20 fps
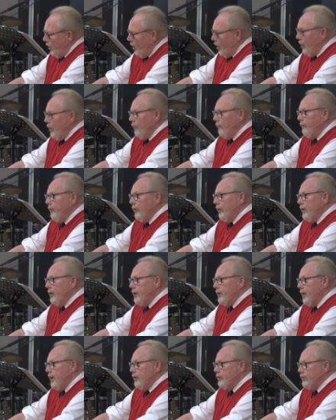Our very
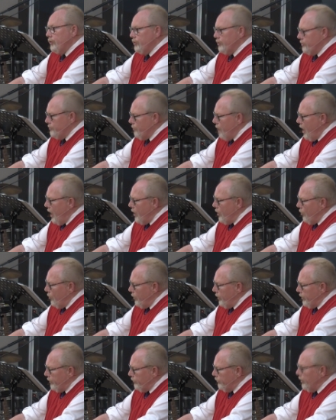nation's
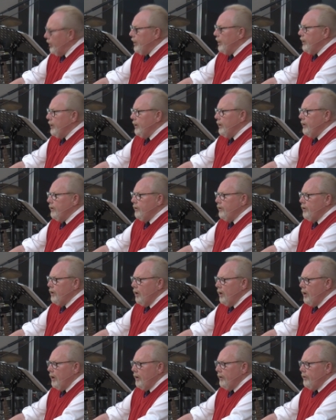motto is In
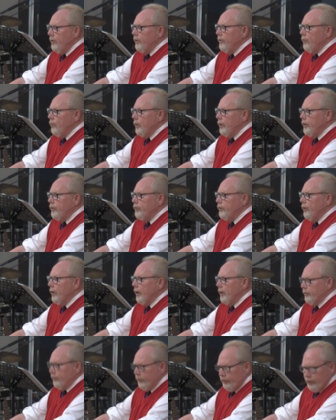God we
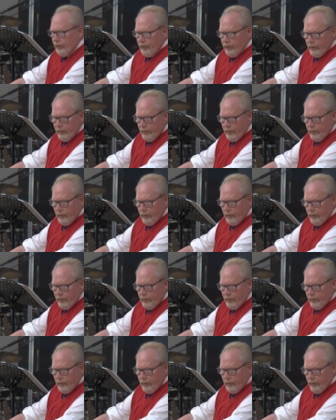trust.